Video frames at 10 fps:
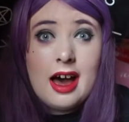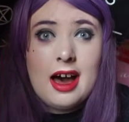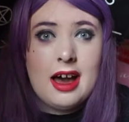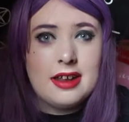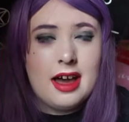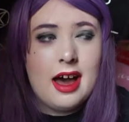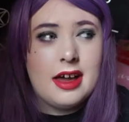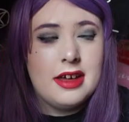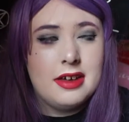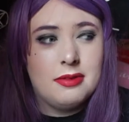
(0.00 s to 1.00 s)
and
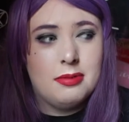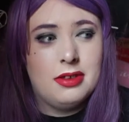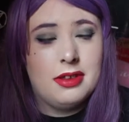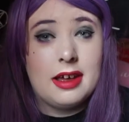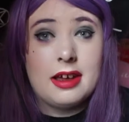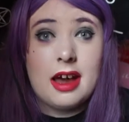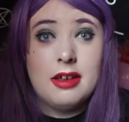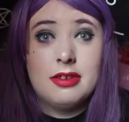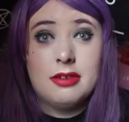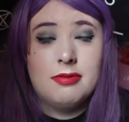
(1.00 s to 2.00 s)
I
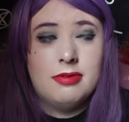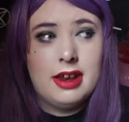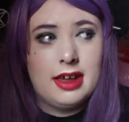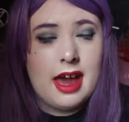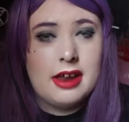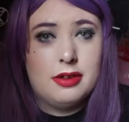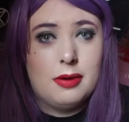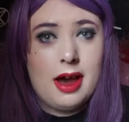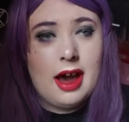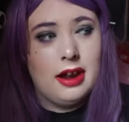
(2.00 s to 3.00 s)
used to really get
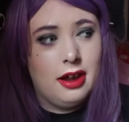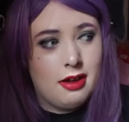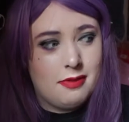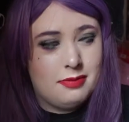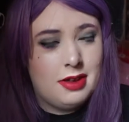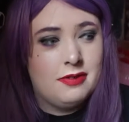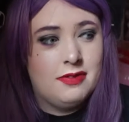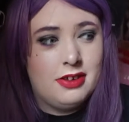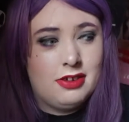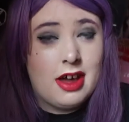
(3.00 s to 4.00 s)
into it. I loved
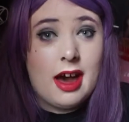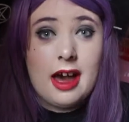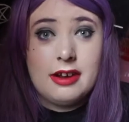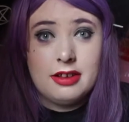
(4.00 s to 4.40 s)
Vegeta. I